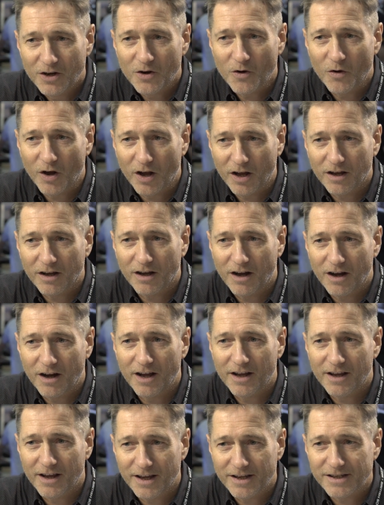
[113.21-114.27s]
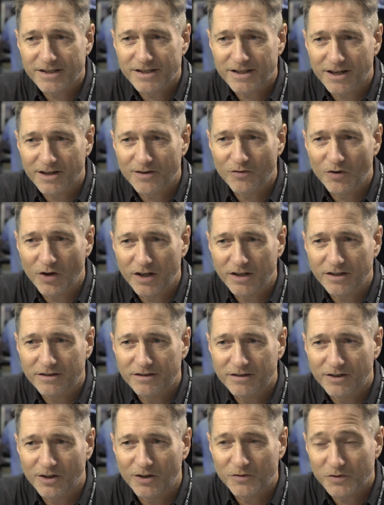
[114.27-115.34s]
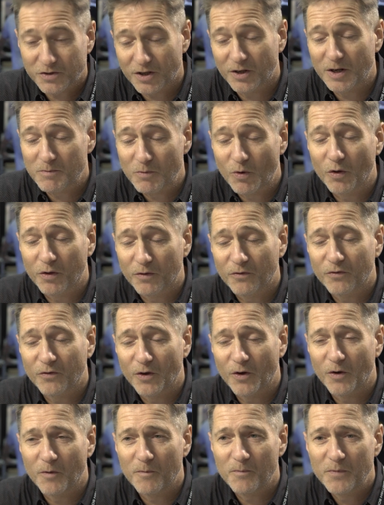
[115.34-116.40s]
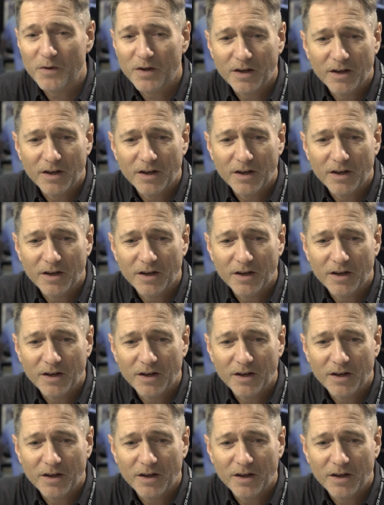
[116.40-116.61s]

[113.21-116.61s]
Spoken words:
quite high ASA rate, certainly more than film.